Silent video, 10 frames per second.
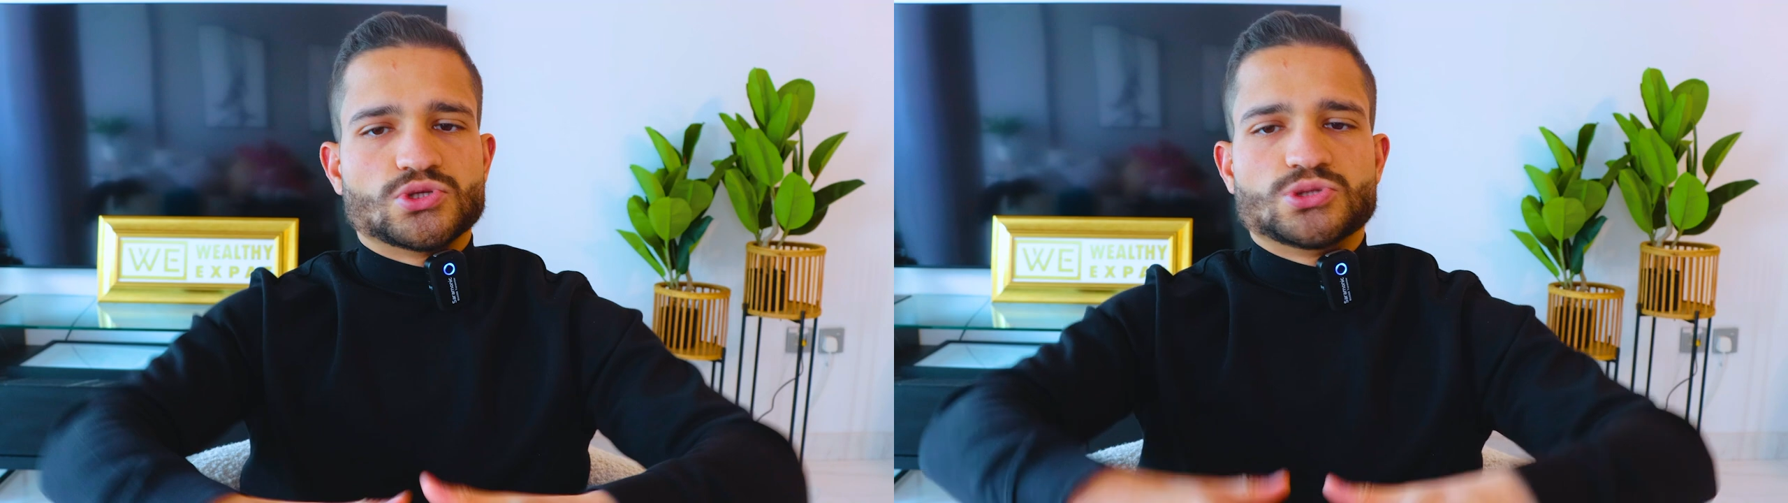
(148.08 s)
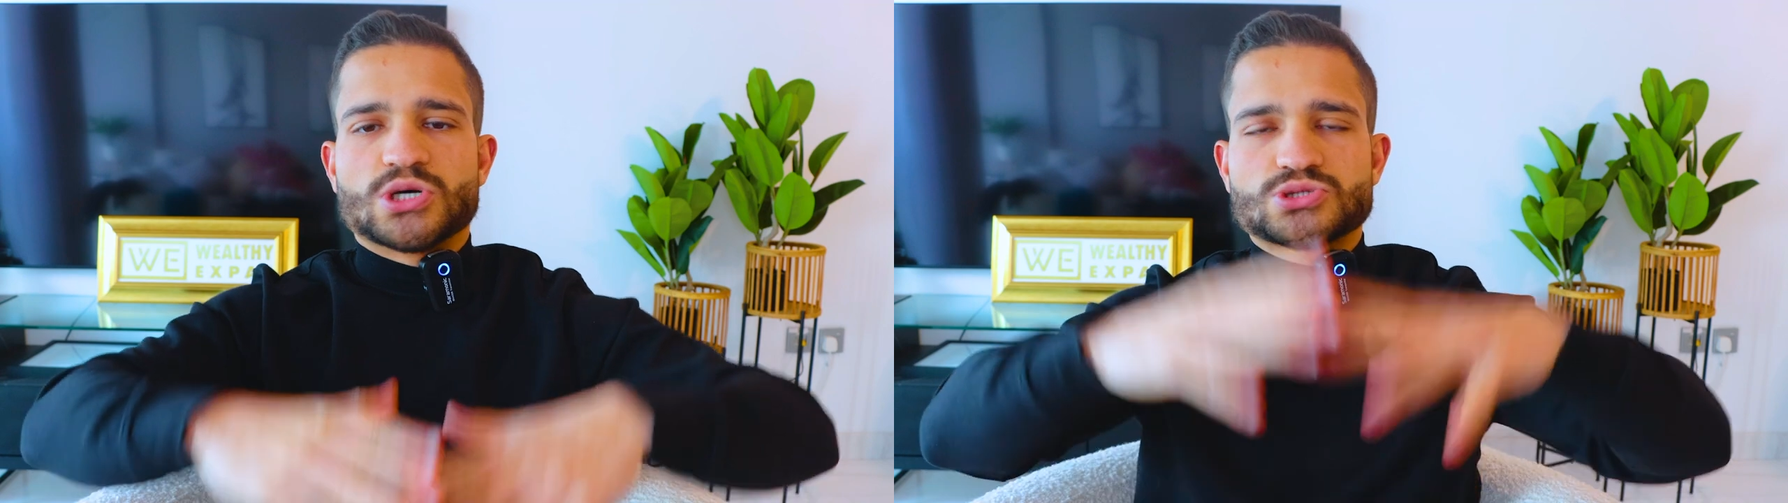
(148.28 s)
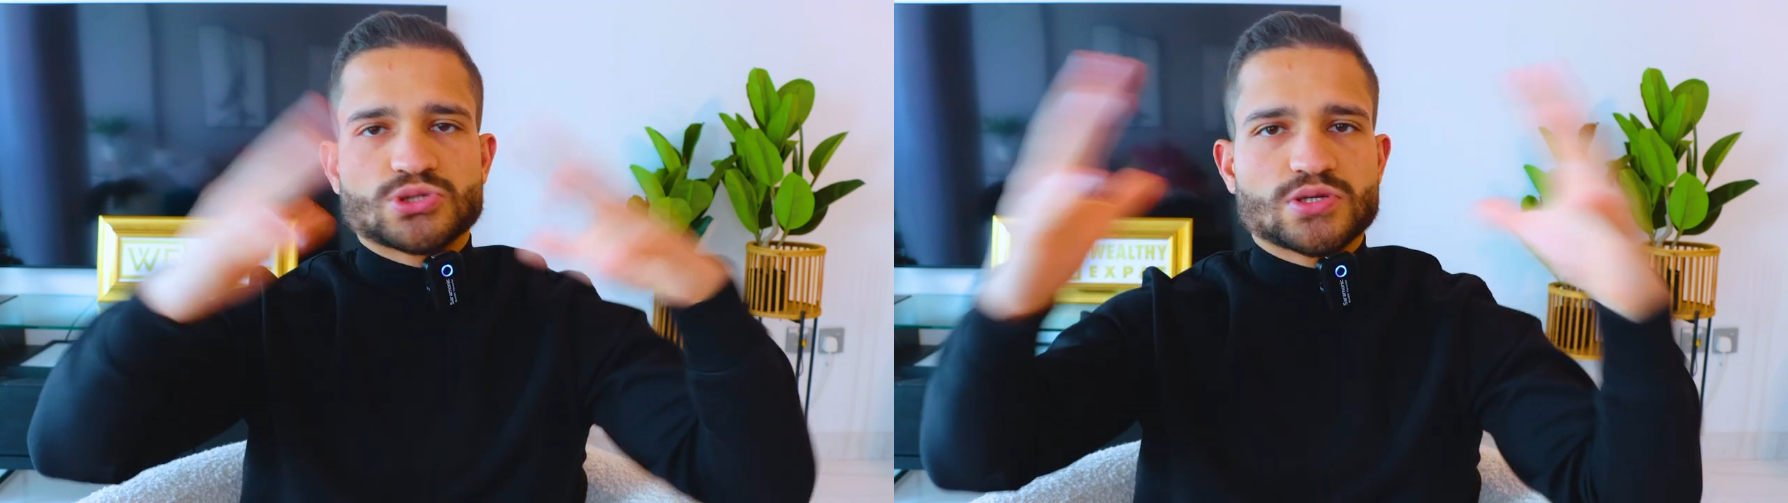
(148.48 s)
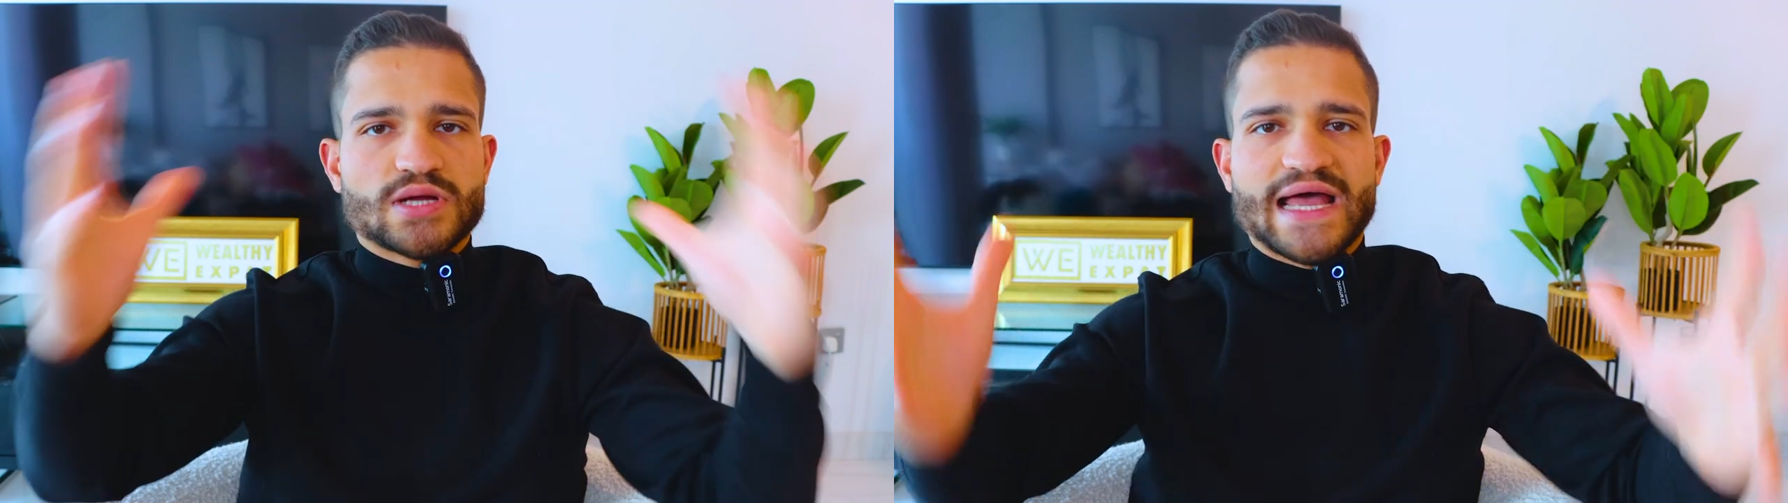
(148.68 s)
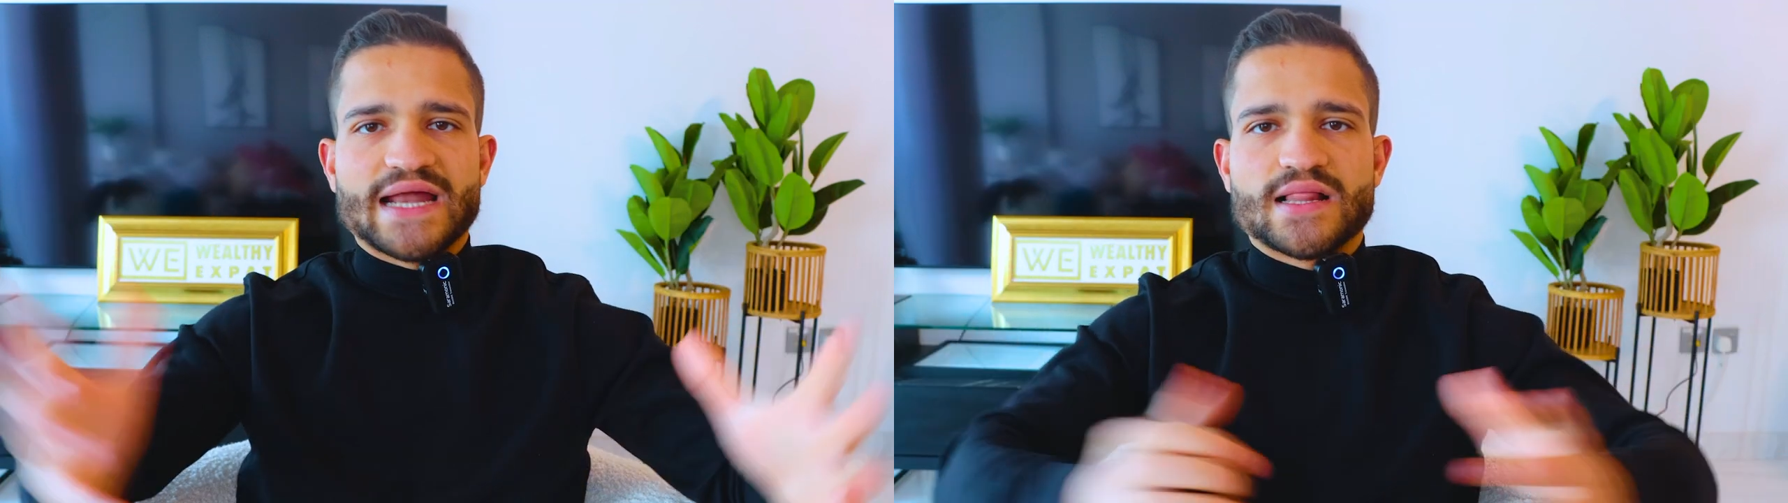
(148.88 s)
The doctor
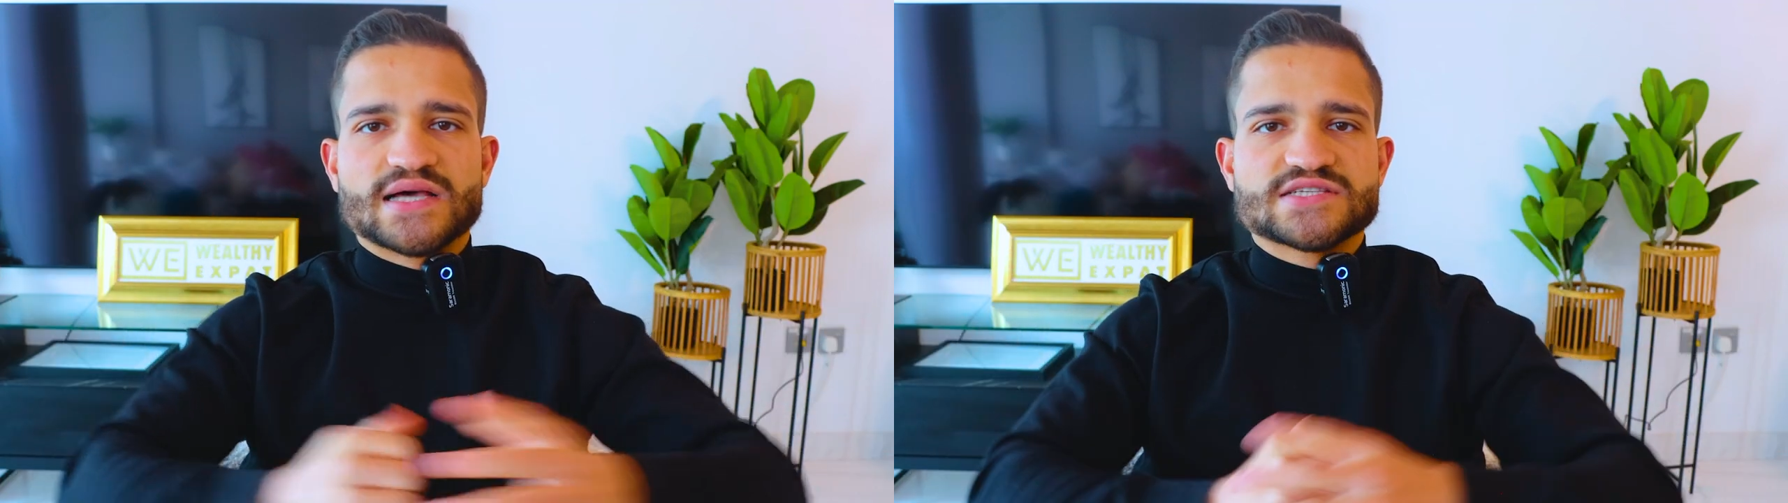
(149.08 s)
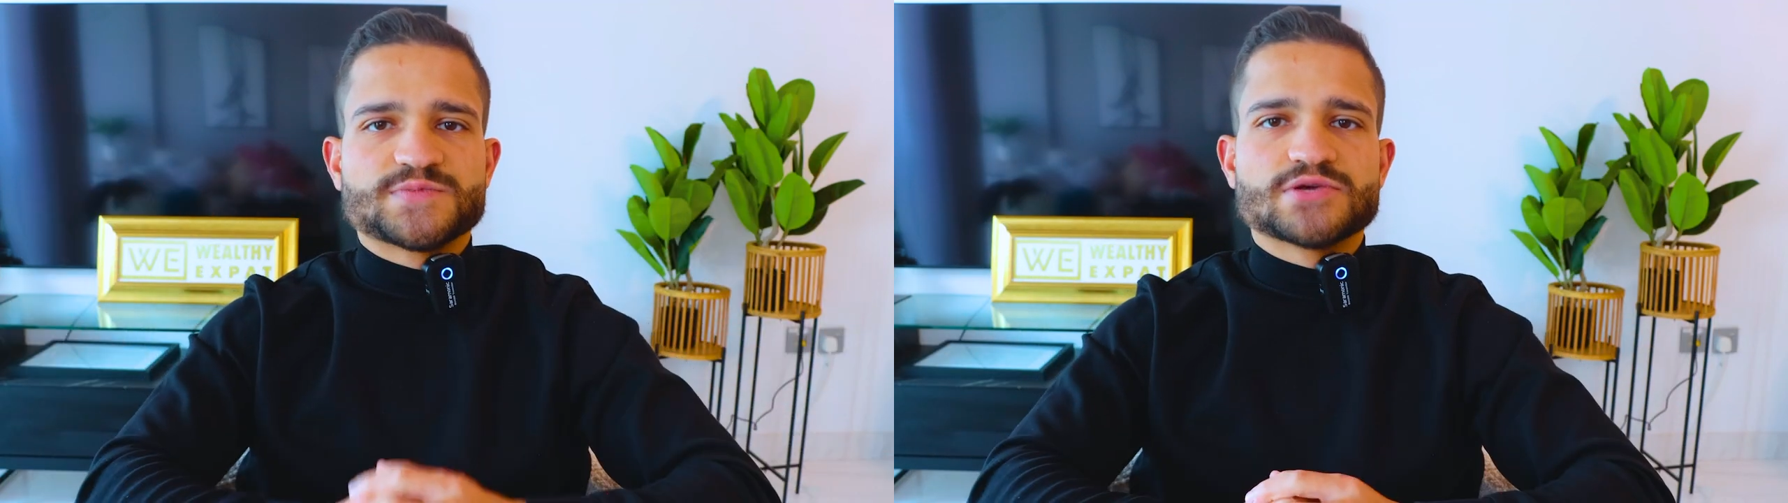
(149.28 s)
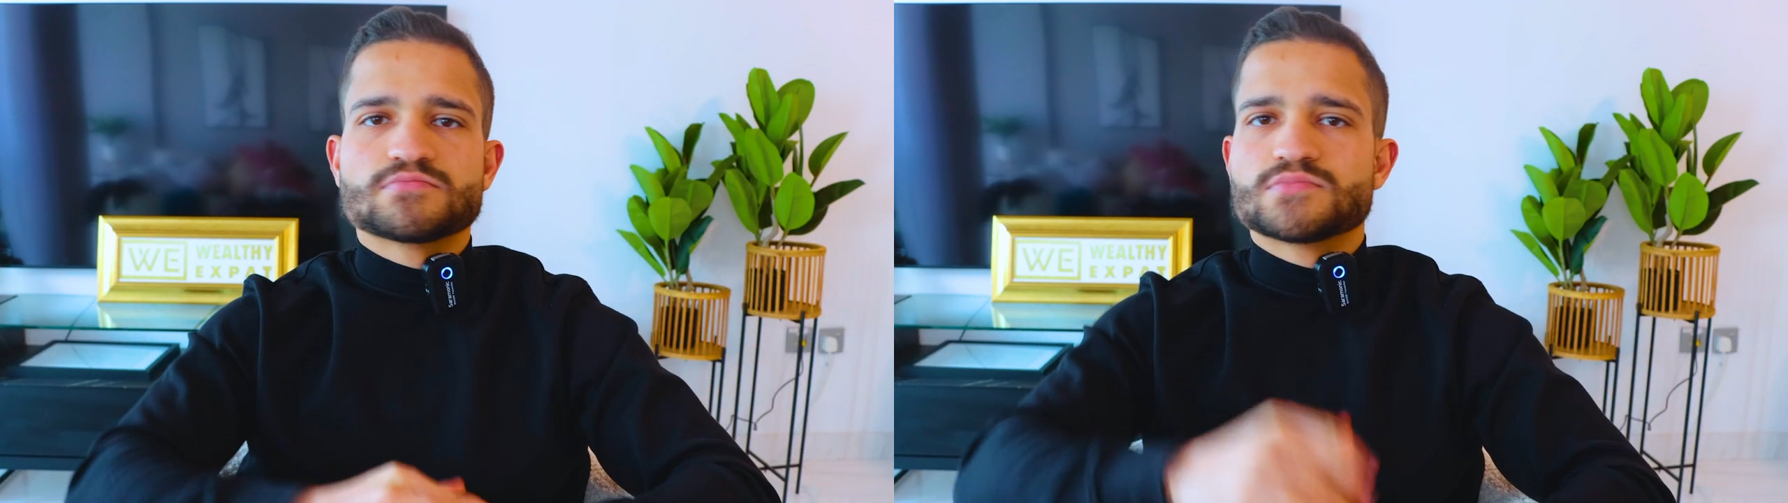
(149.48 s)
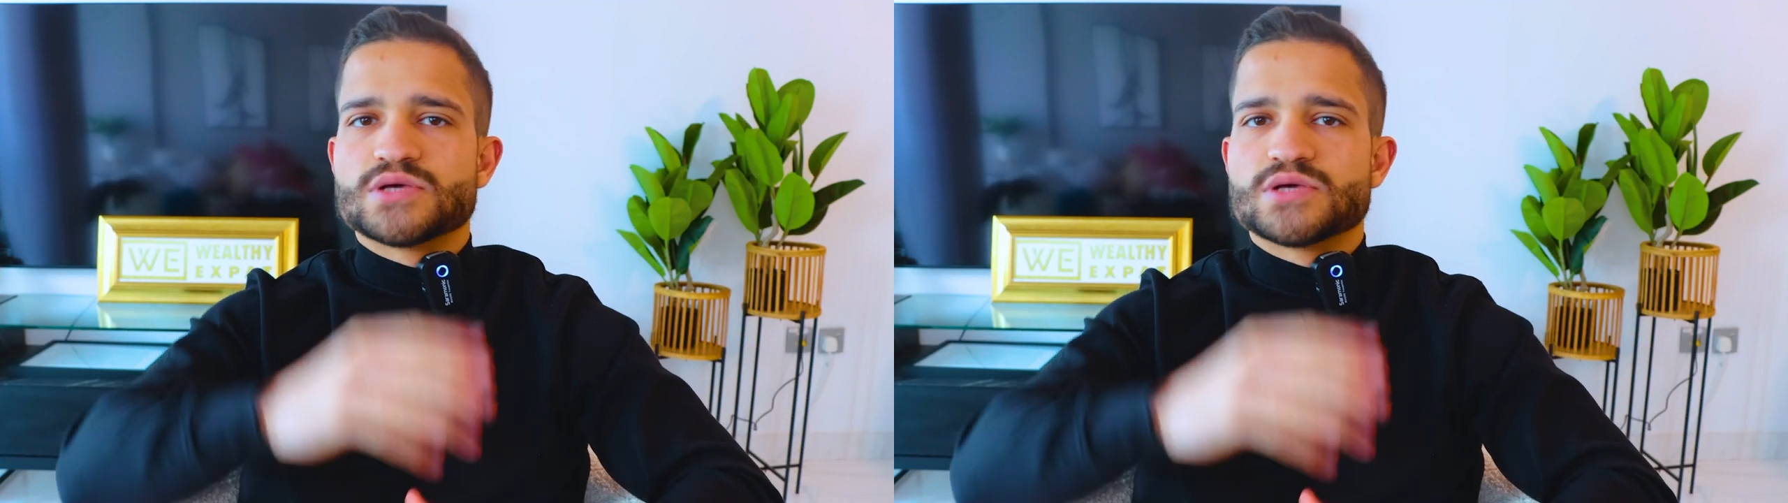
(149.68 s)
analyzed me.